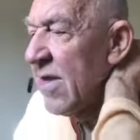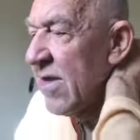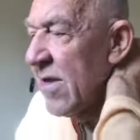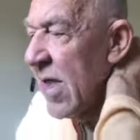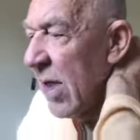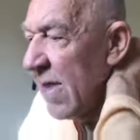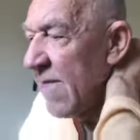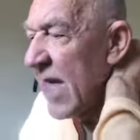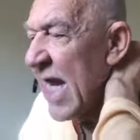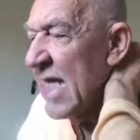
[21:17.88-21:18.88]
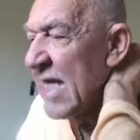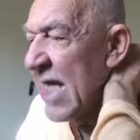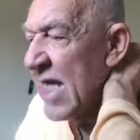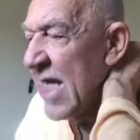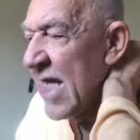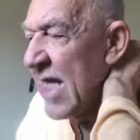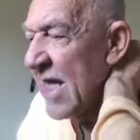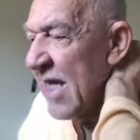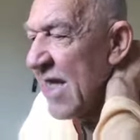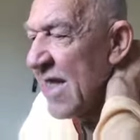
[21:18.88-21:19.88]
The living
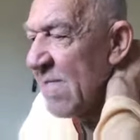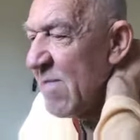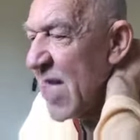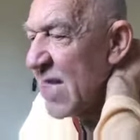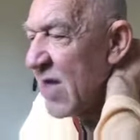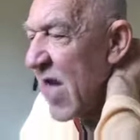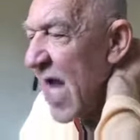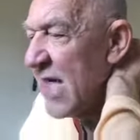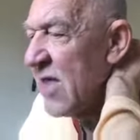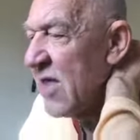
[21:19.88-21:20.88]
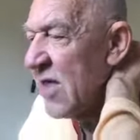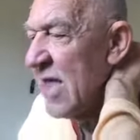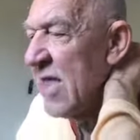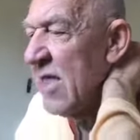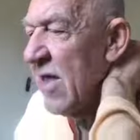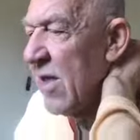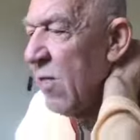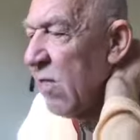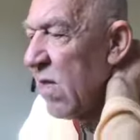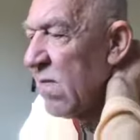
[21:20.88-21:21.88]
entity is made to enter into the
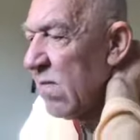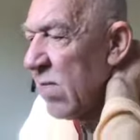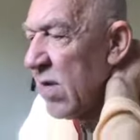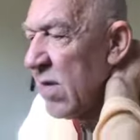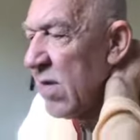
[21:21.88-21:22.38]
womb